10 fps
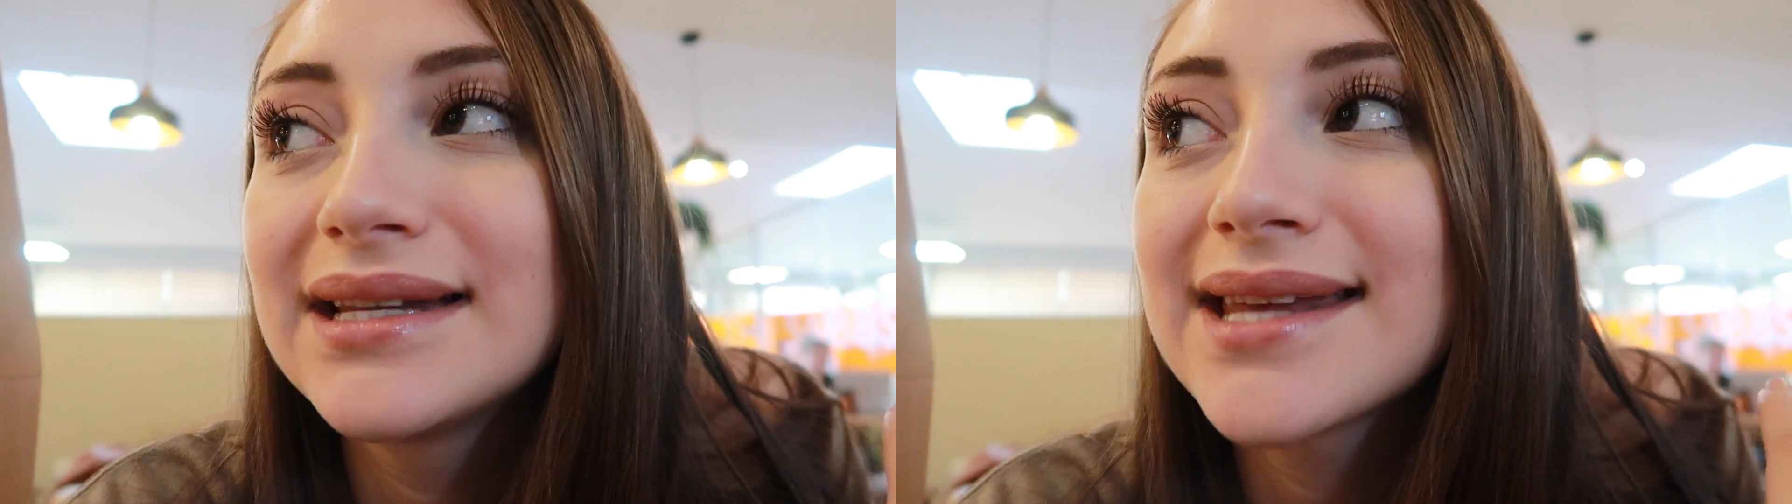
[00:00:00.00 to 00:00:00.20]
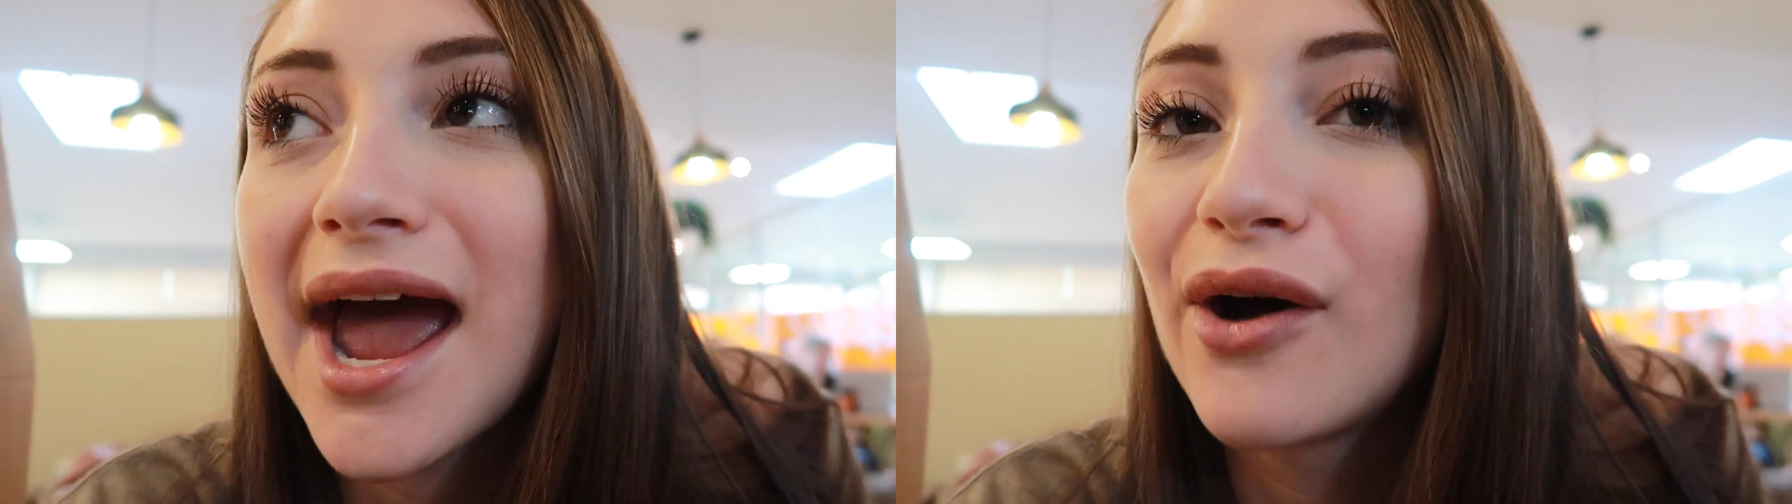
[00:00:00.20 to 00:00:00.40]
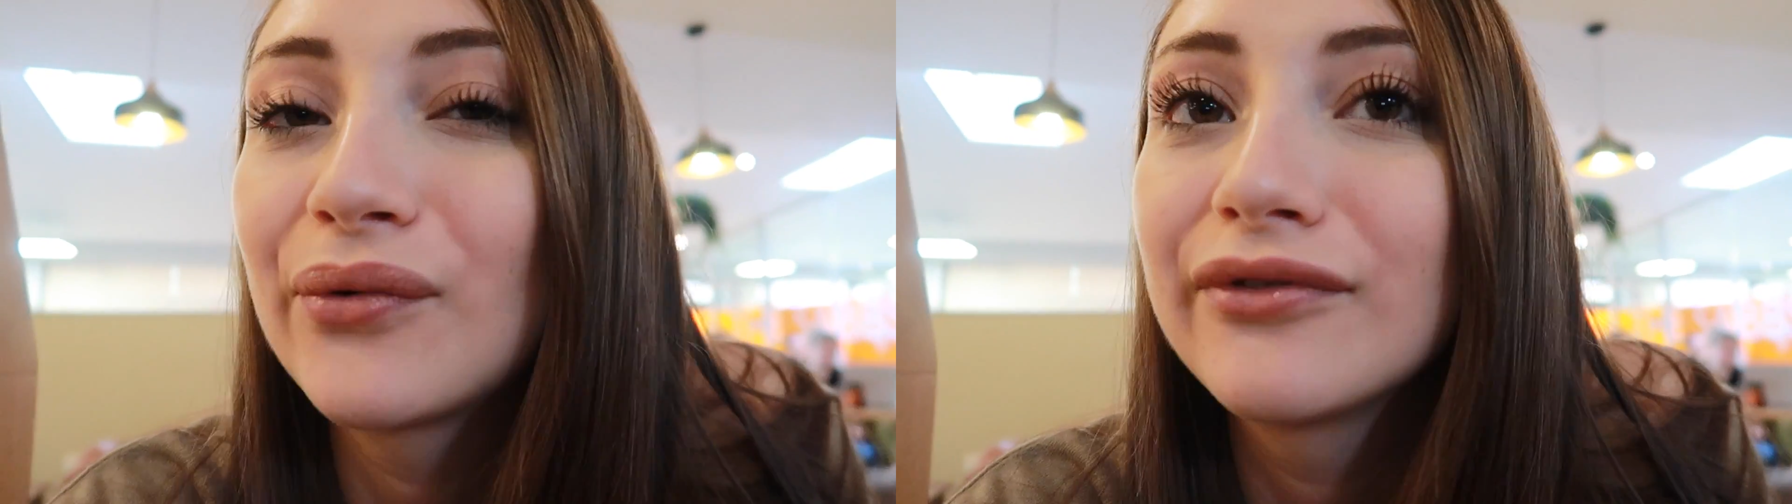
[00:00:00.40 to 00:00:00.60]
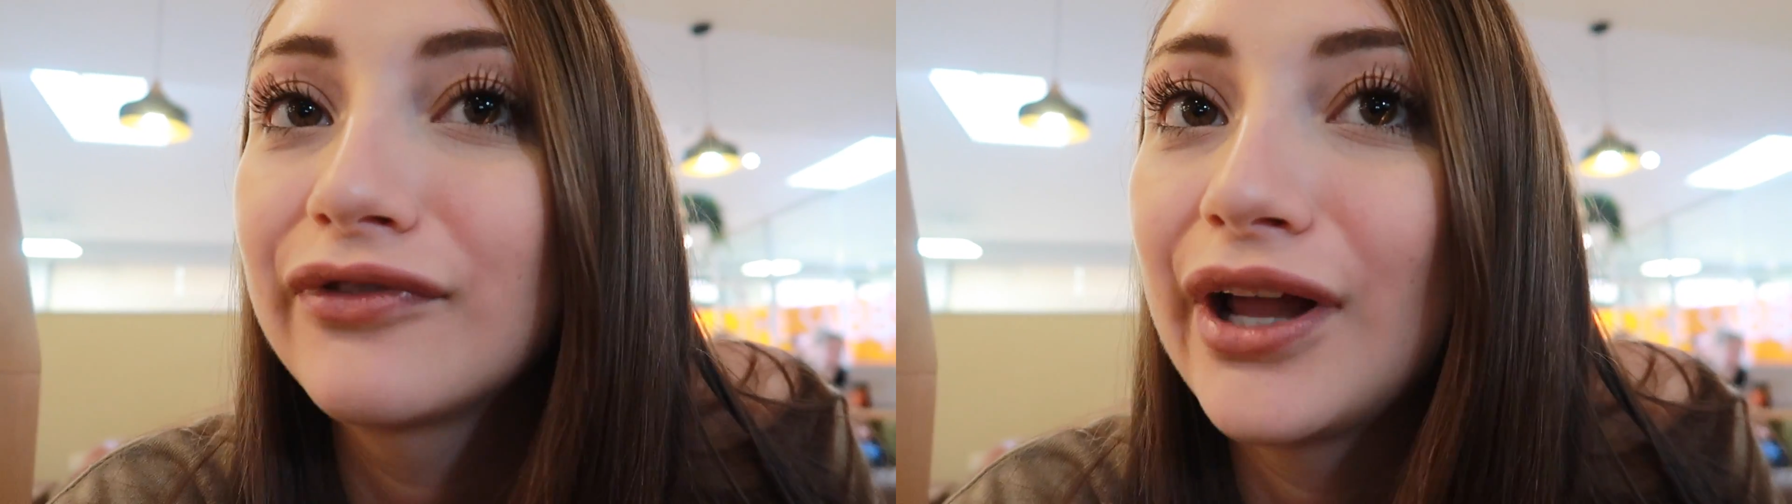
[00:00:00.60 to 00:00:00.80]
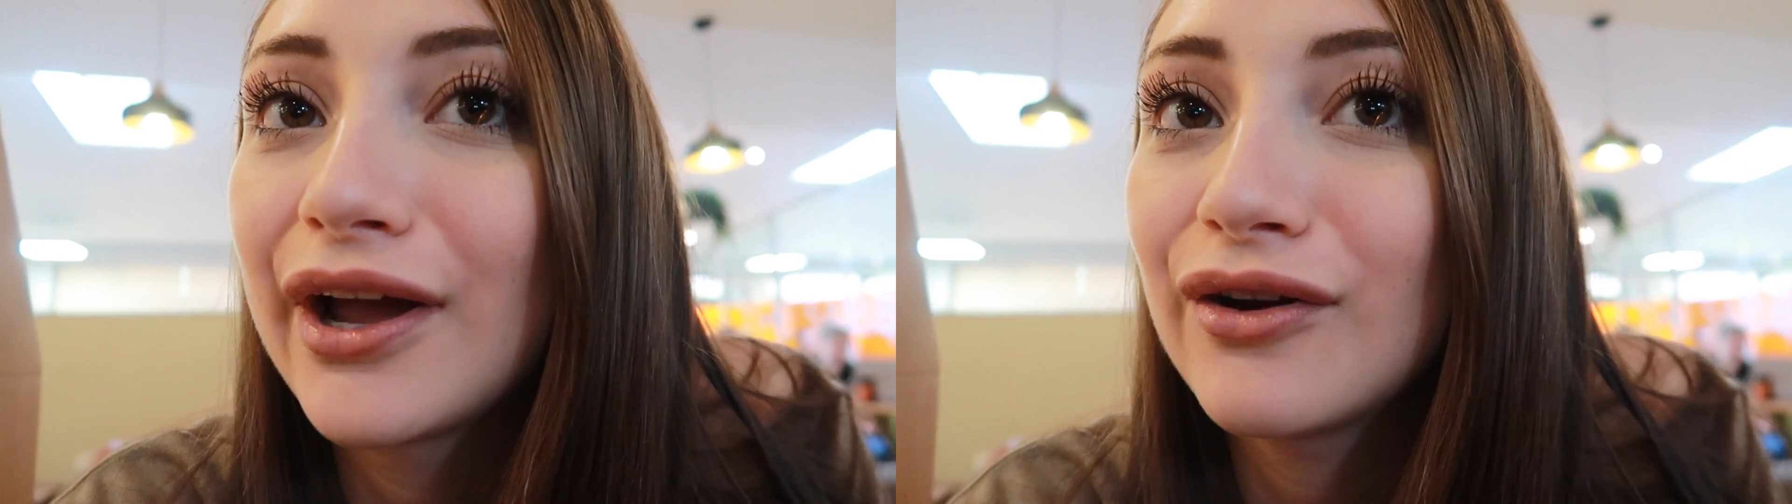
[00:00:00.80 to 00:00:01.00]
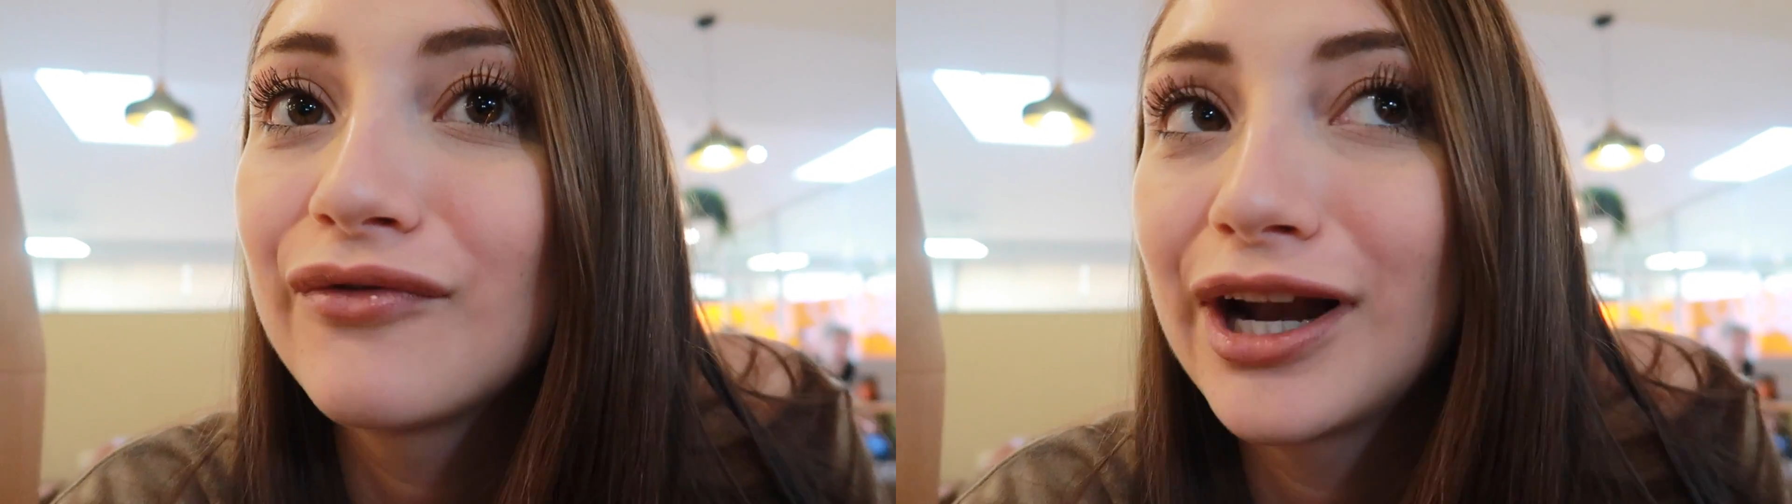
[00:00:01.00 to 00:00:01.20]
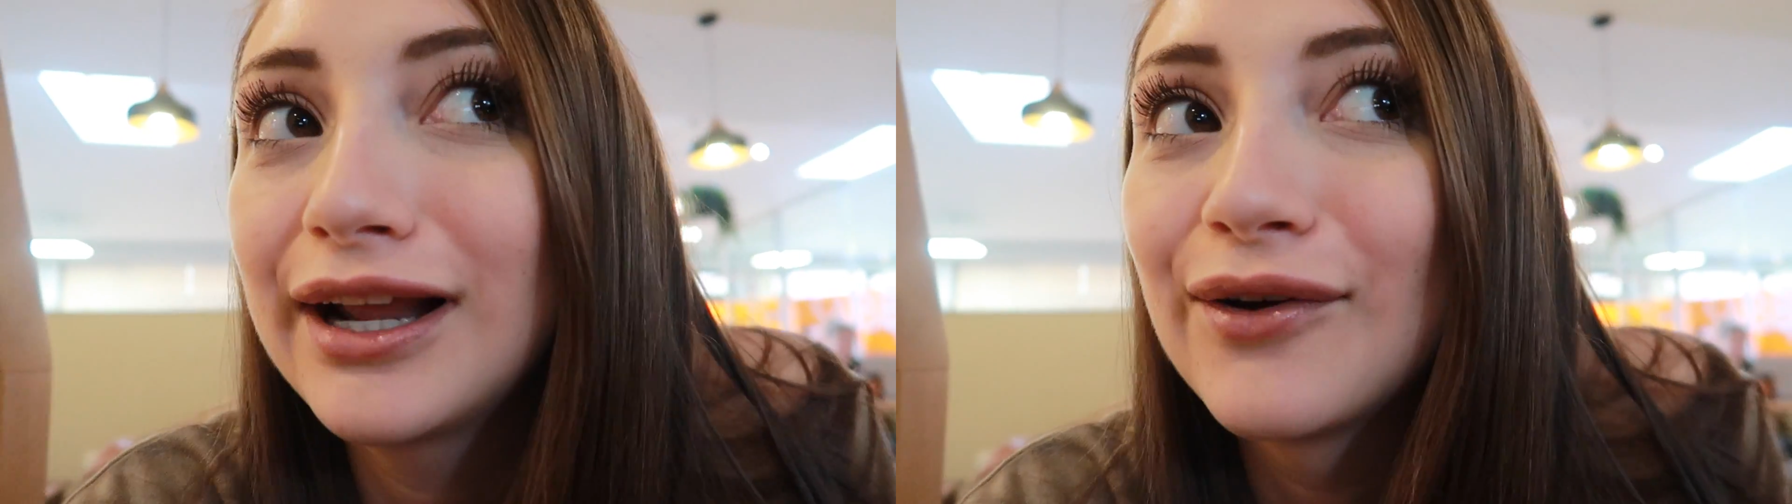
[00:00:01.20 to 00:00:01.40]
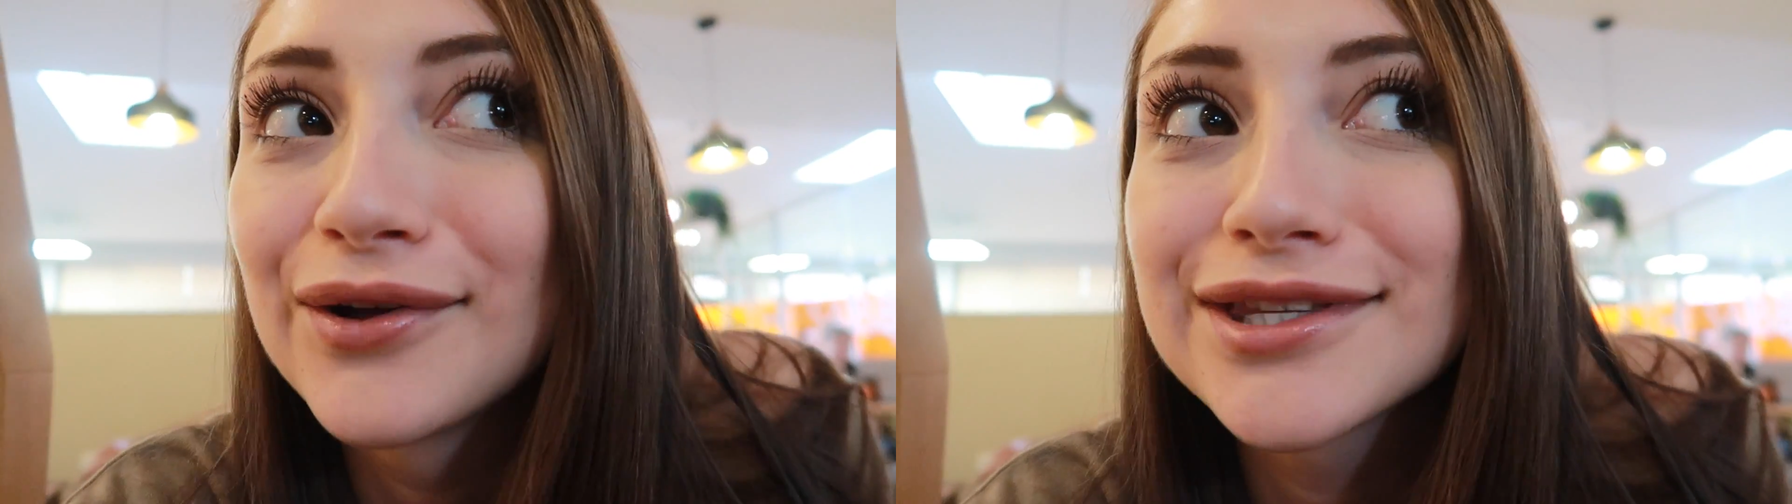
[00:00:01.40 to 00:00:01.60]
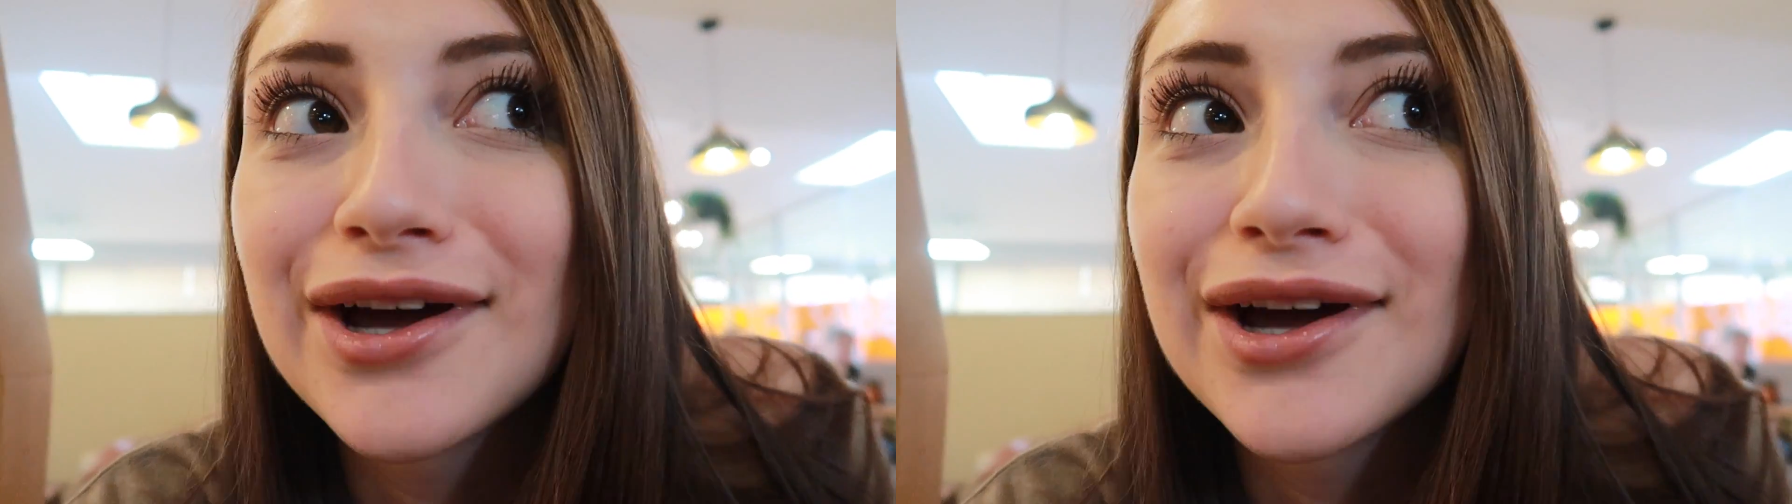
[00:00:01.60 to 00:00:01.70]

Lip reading: in town for like a really long